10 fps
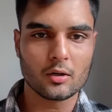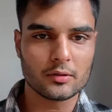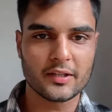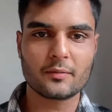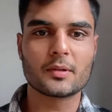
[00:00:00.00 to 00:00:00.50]

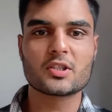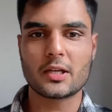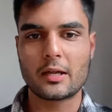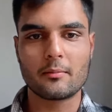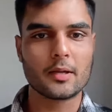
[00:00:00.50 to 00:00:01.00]
this much
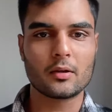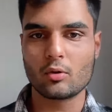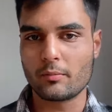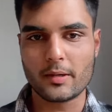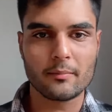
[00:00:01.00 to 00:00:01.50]
time and you
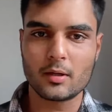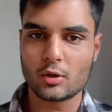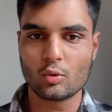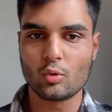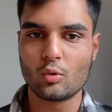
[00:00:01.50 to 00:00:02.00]
will be able
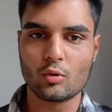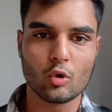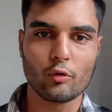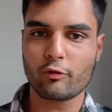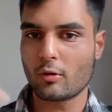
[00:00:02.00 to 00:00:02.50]
to
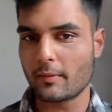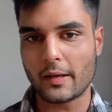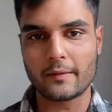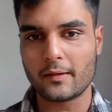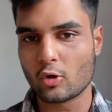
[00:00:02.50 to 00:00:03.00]
go from
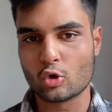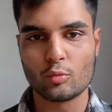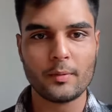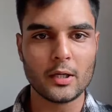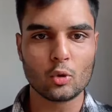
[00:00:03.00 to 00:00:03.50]
A0 to
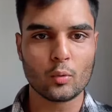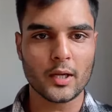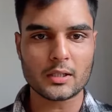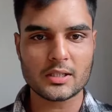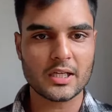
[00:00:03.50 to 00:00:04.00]
B2
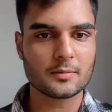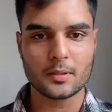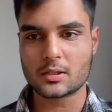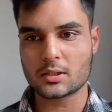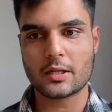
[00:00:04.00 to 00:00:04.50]
in 6
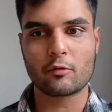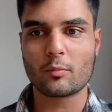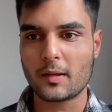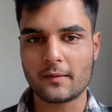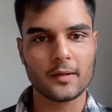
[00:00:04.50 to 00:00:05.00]
months, that would
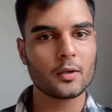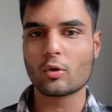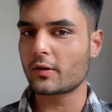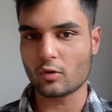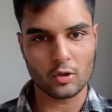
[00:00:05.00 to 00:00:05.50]
be easy. No,
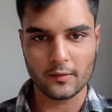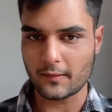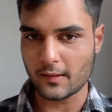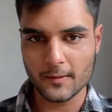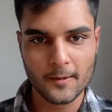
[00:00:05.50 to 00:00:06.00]
it's not easy.